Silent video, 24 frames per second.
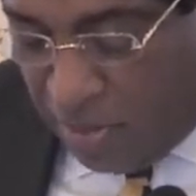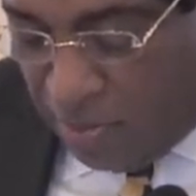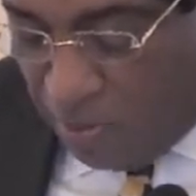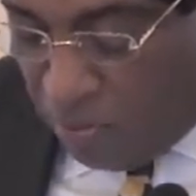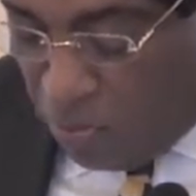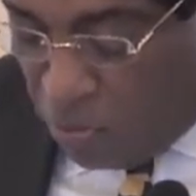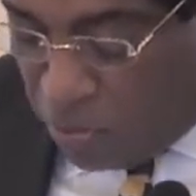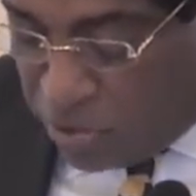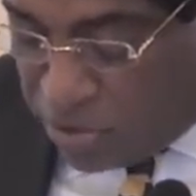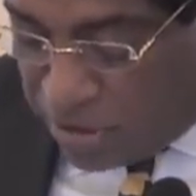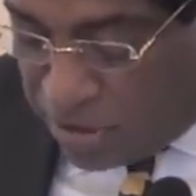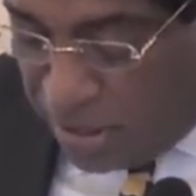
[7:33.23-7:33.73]

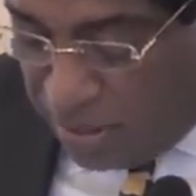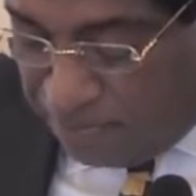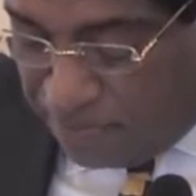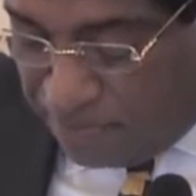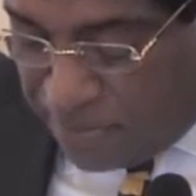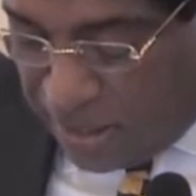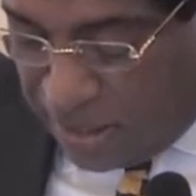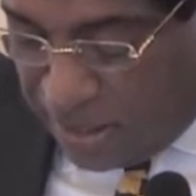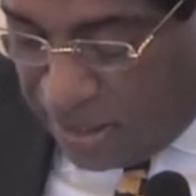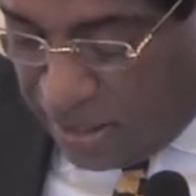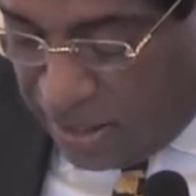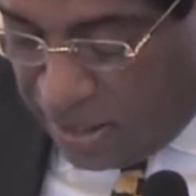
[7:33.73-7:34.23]
more
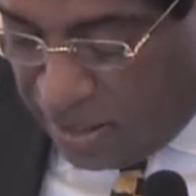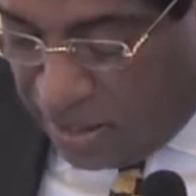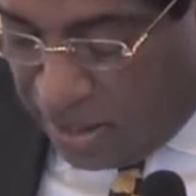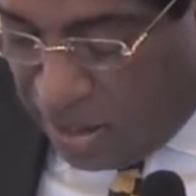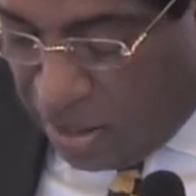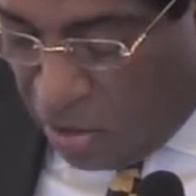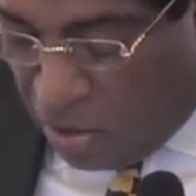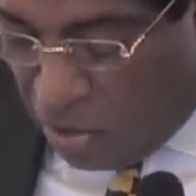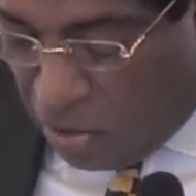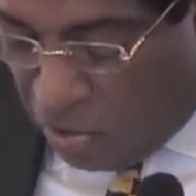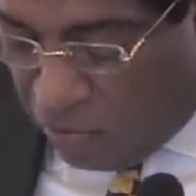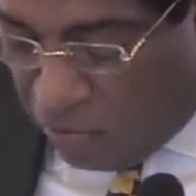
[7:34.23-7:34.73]
skeptical
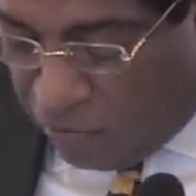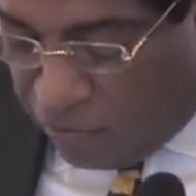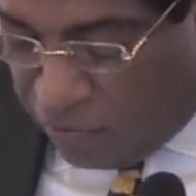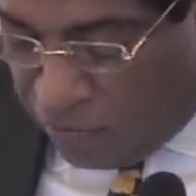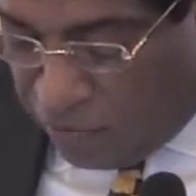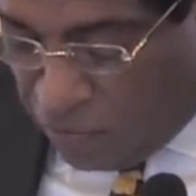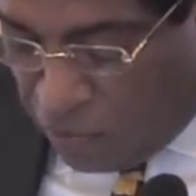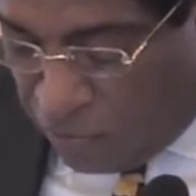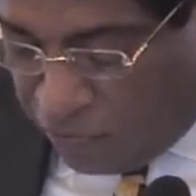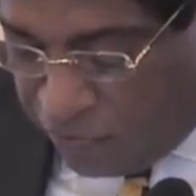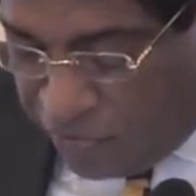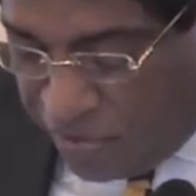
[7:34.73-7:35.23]
of
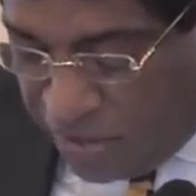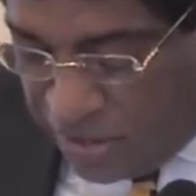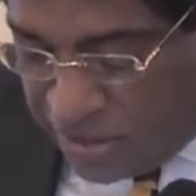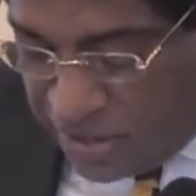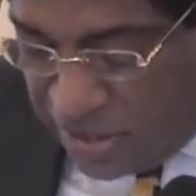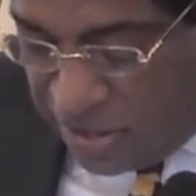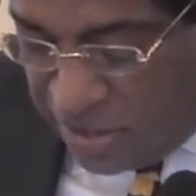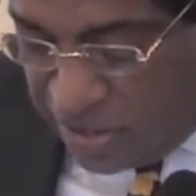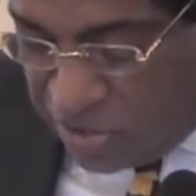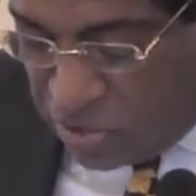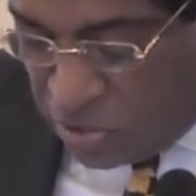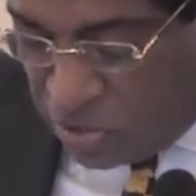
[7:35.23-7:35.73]

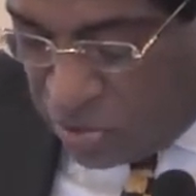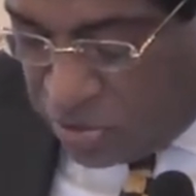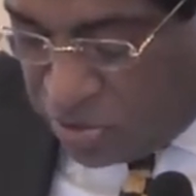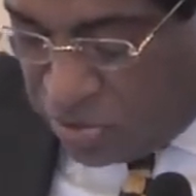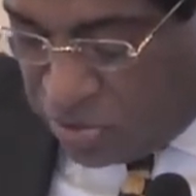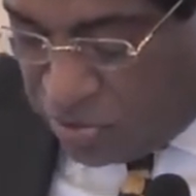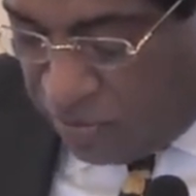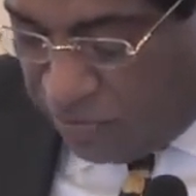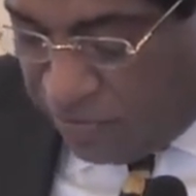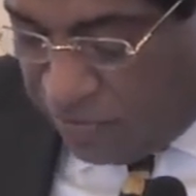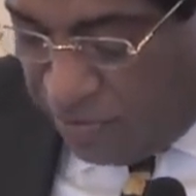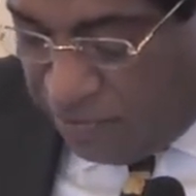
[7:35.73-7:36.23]
official
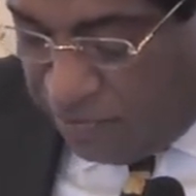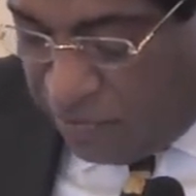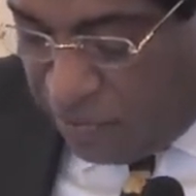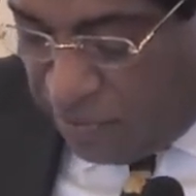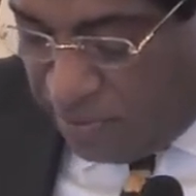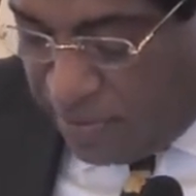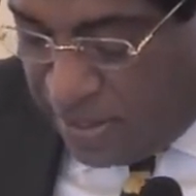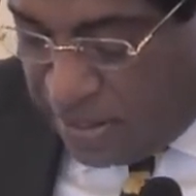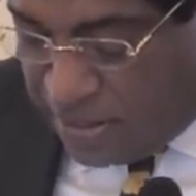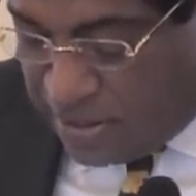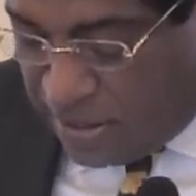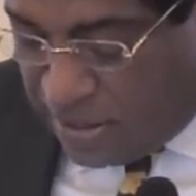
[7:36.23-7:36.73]
sources of
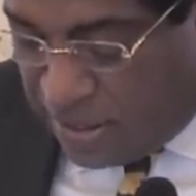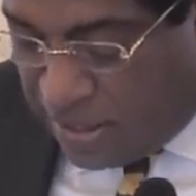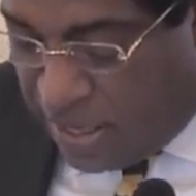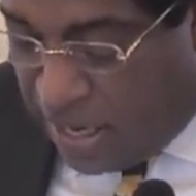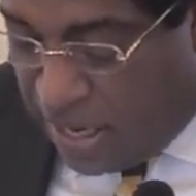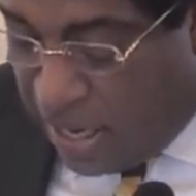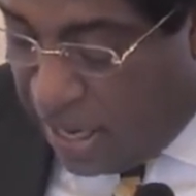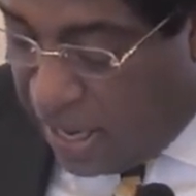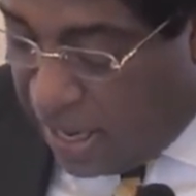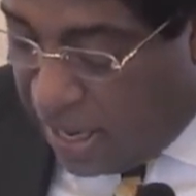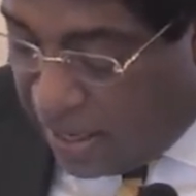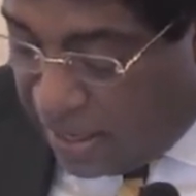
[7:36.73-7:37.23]
information
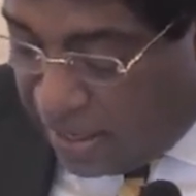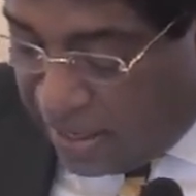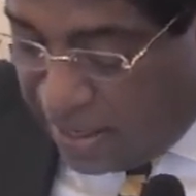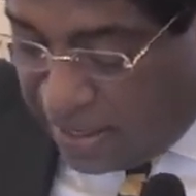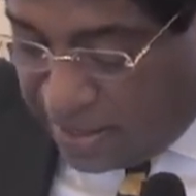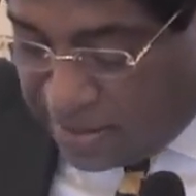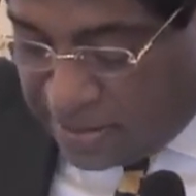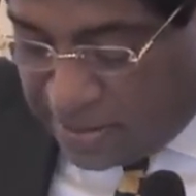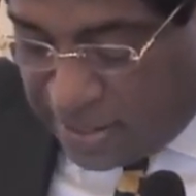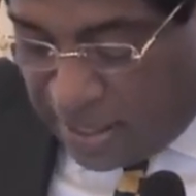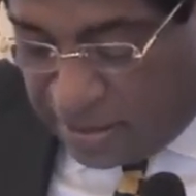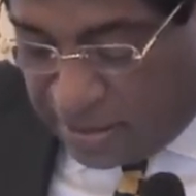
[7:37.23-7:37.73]
and
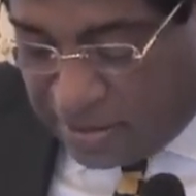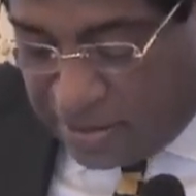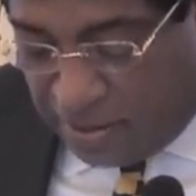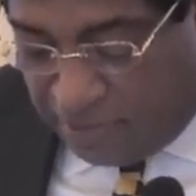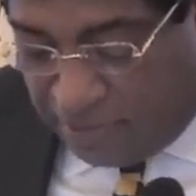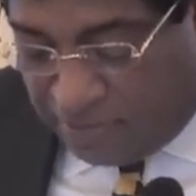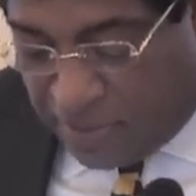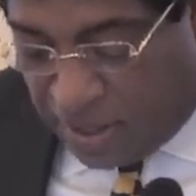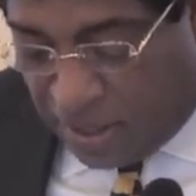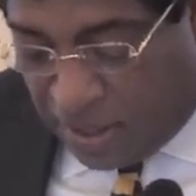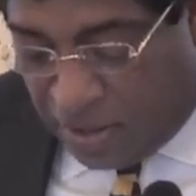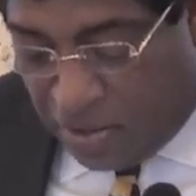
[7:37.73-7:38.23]
less
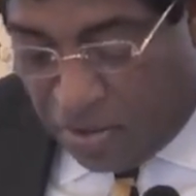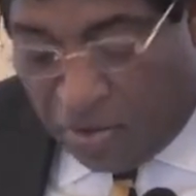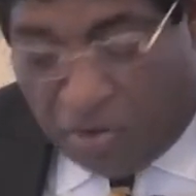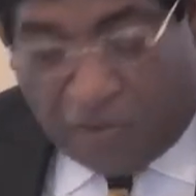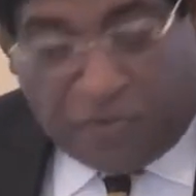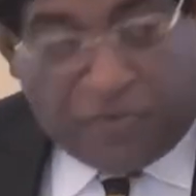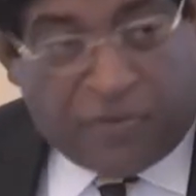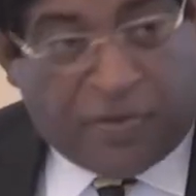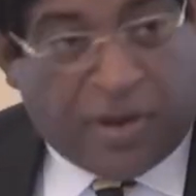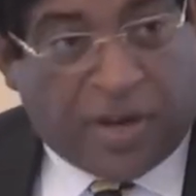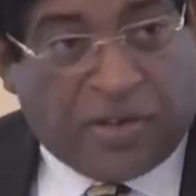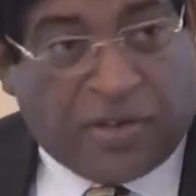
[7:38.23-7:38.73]
accepting
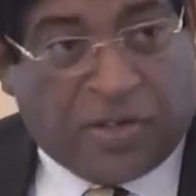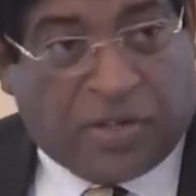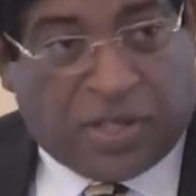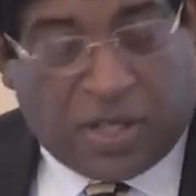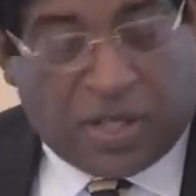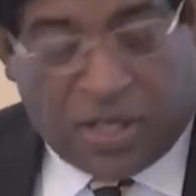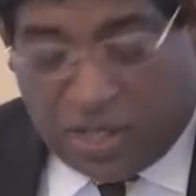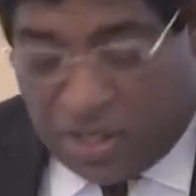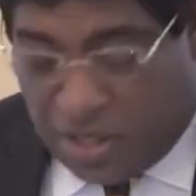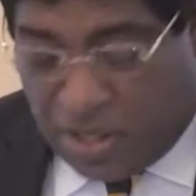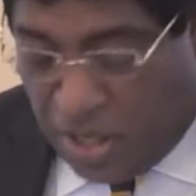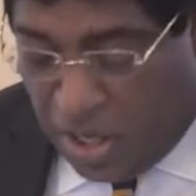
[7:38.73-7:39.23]
of
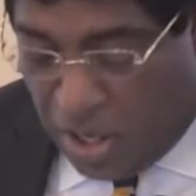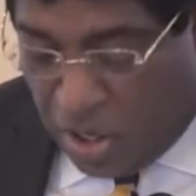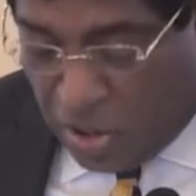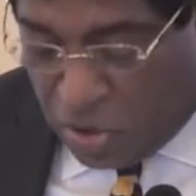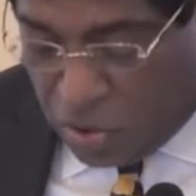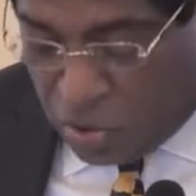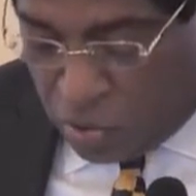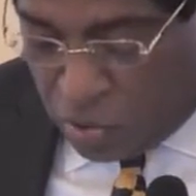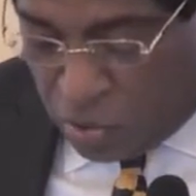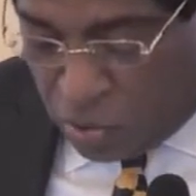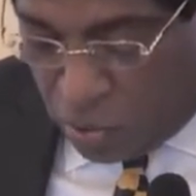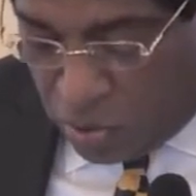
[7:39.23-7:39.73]
traditional
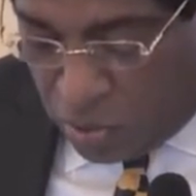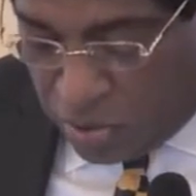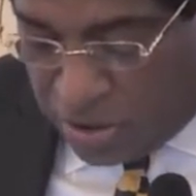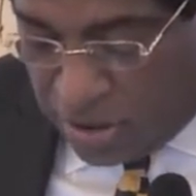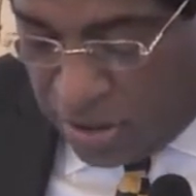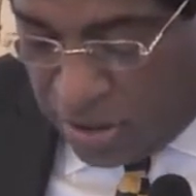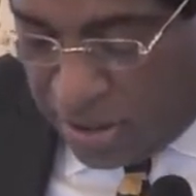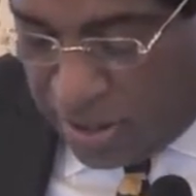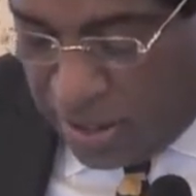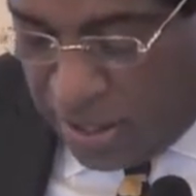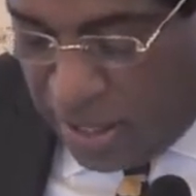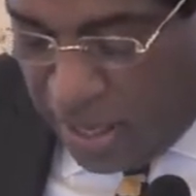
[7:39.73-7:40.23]

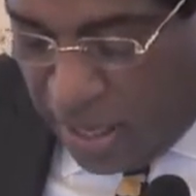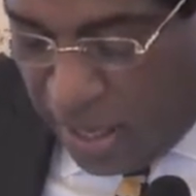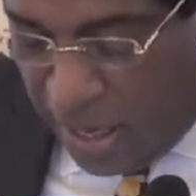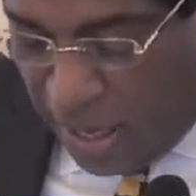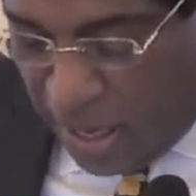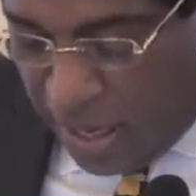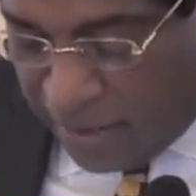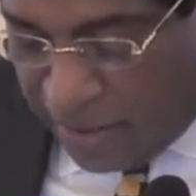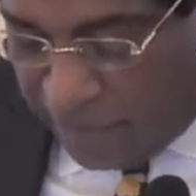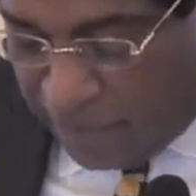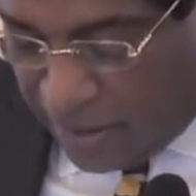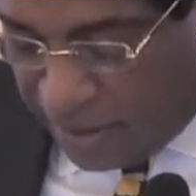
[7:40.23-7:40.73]
social
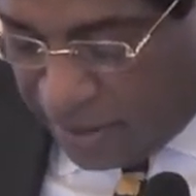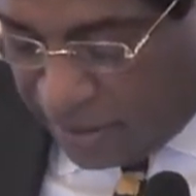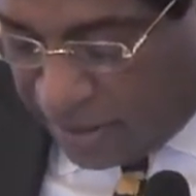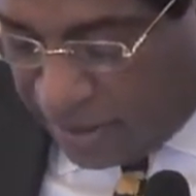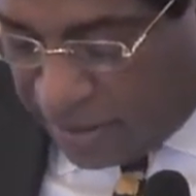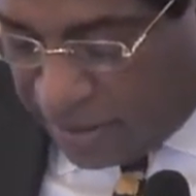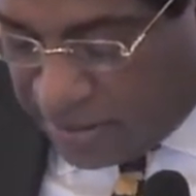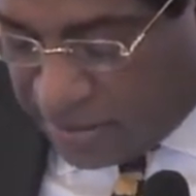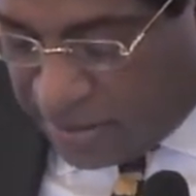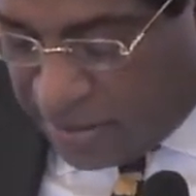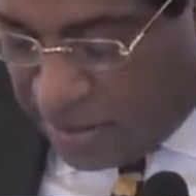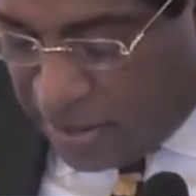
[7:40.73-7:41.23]

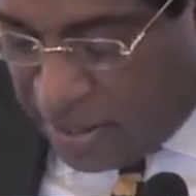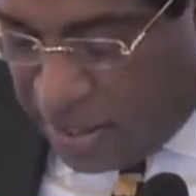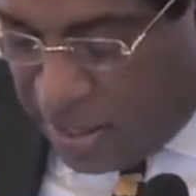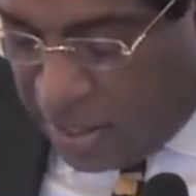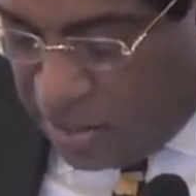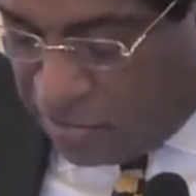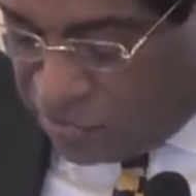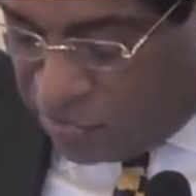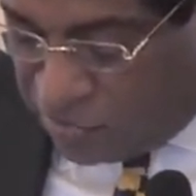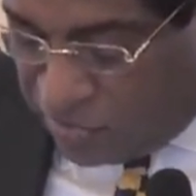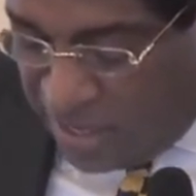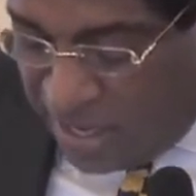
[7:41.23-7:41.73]
hierarchies.
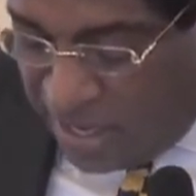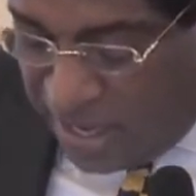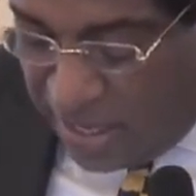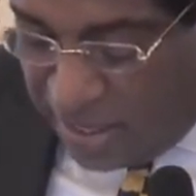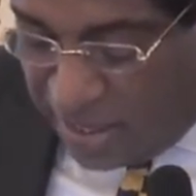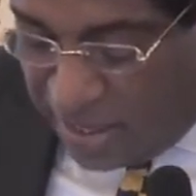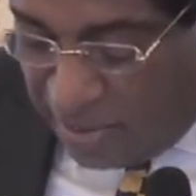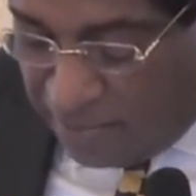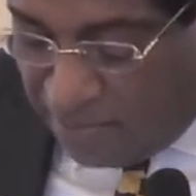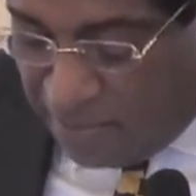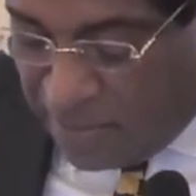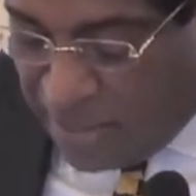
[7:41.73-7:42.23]
Sri
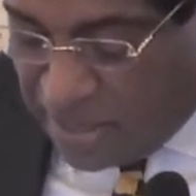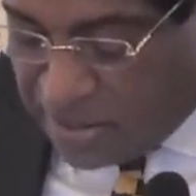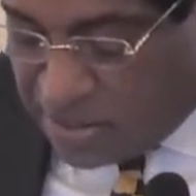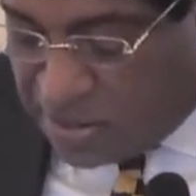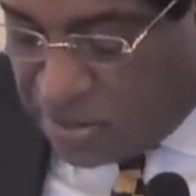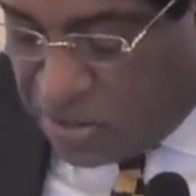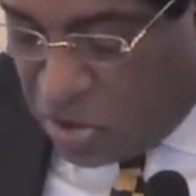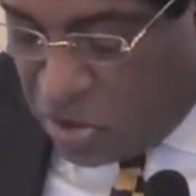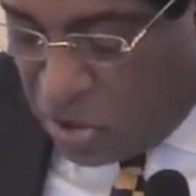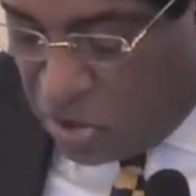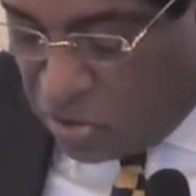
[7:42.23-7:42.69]
Lanka must